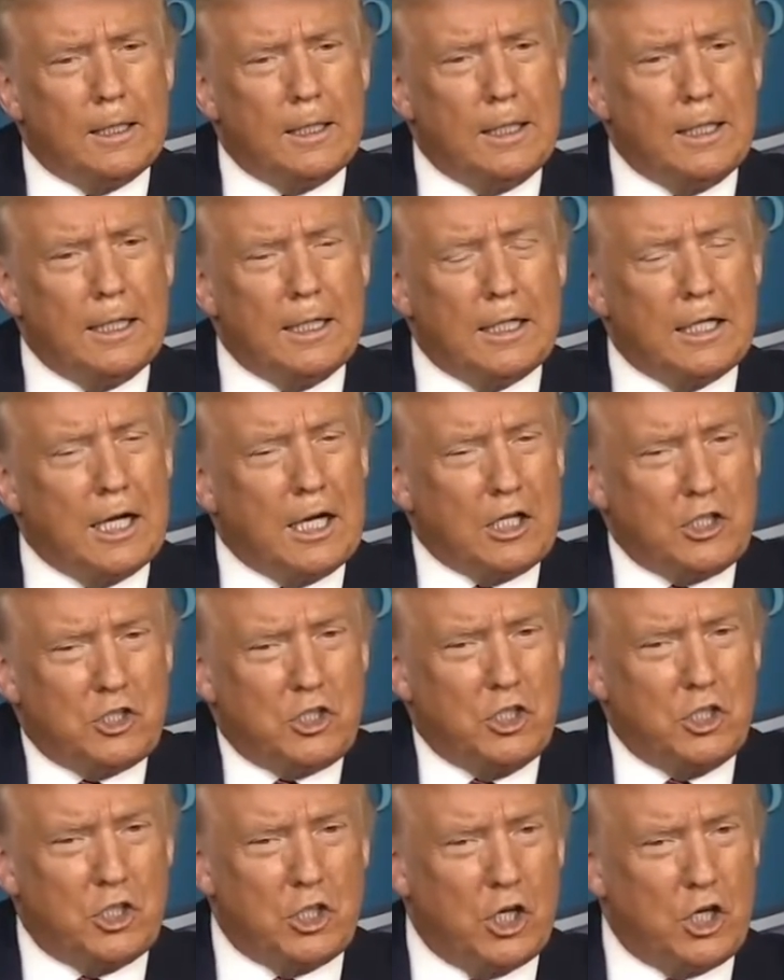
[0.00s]
in
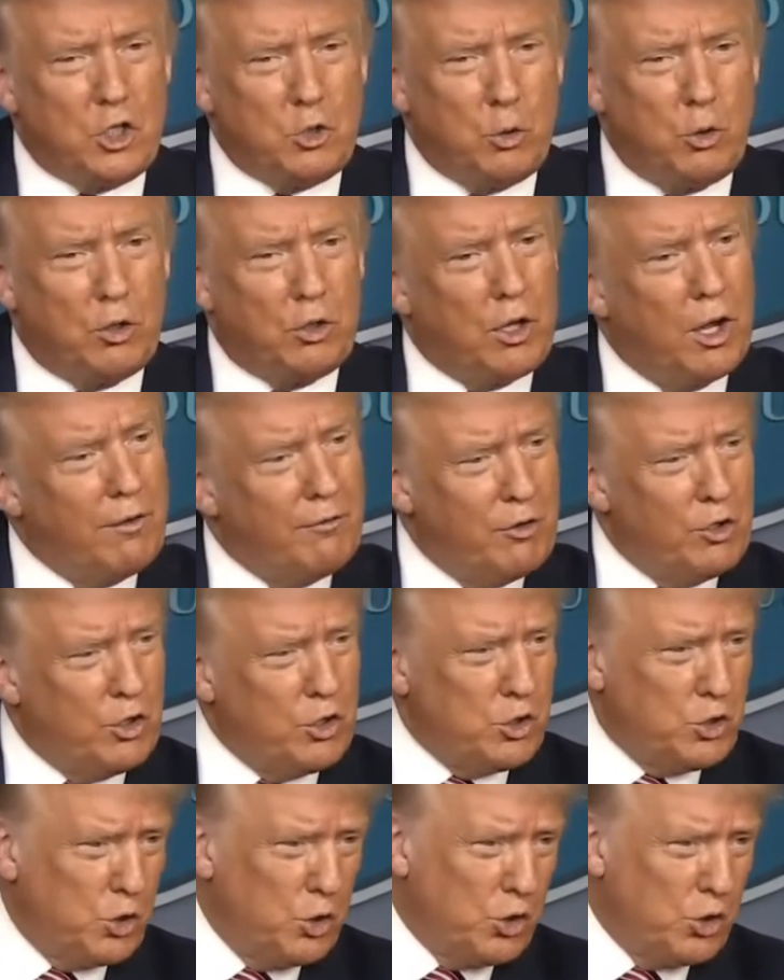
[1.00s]
constant touch with governors